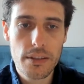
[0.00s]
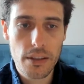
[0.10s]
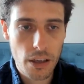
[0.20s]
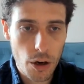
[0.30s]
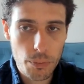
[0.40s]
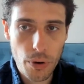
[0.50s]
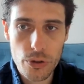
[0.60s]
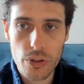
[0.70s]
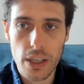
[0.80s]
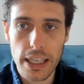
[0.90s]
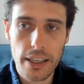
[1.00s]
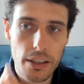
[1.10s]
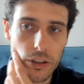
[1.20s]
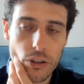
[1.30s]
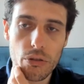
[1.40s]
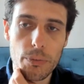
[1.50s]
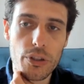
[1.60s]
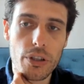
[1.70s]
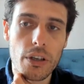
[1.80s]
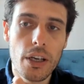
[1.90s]
and I'll post a link in the
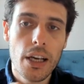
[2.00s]
description